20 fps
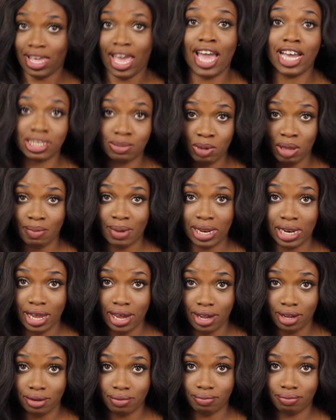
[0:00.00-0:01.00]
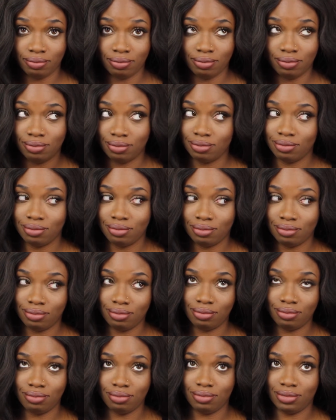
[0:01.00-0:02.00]
Ask me, am I lying?
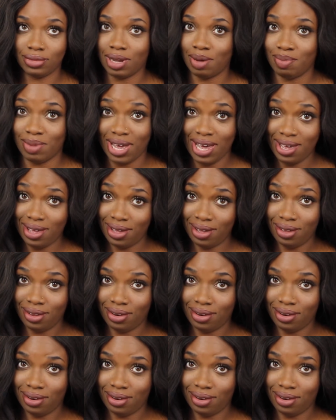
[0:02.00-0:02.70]
I'm not.